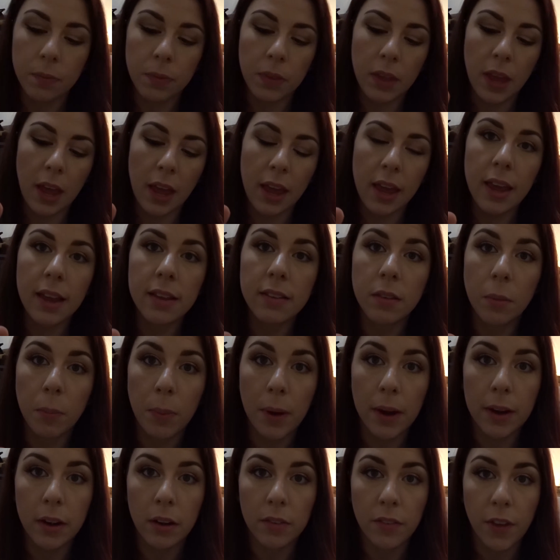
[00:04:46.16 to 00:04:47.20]
Yeah, it is a
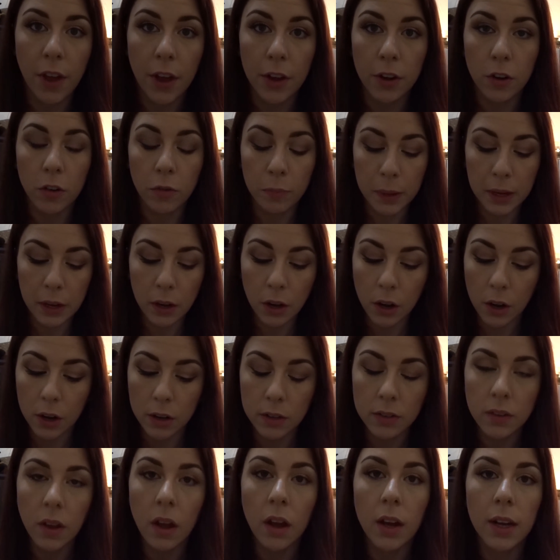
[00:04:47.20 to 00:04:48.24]
brand I've heard of
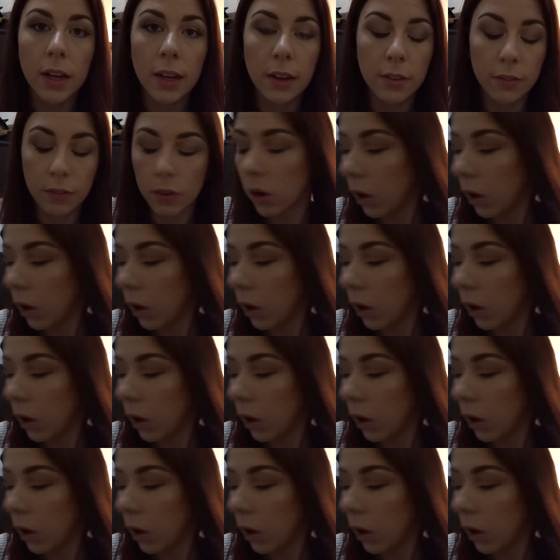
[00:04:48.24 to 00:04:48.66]
because I have